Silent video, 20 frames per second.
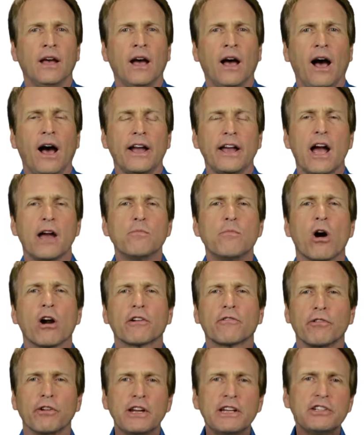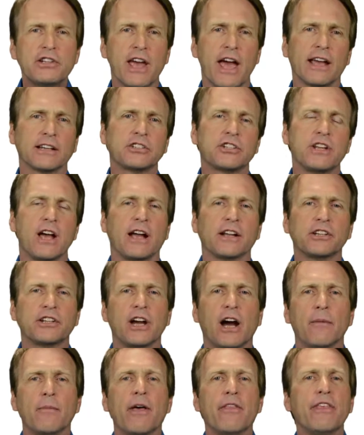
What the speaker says: Hi, I'm Mark for eTax.com.